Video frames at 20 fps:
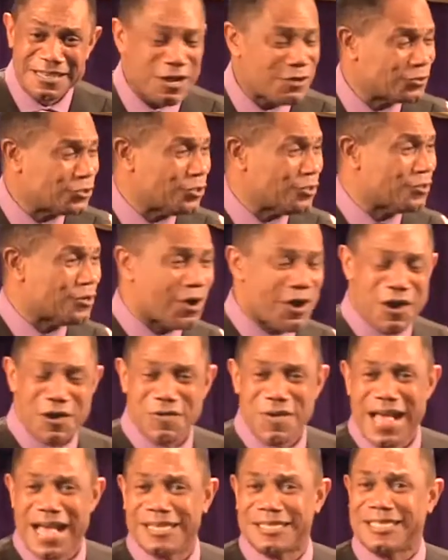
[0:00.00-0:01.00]
Don't you
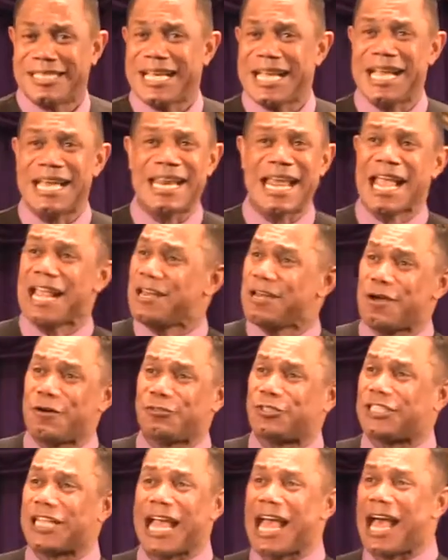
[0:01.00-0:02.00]
go around saying, ain't
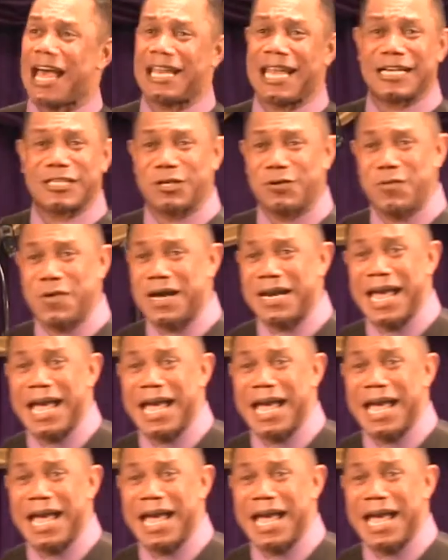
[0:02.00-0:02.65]
no child like the one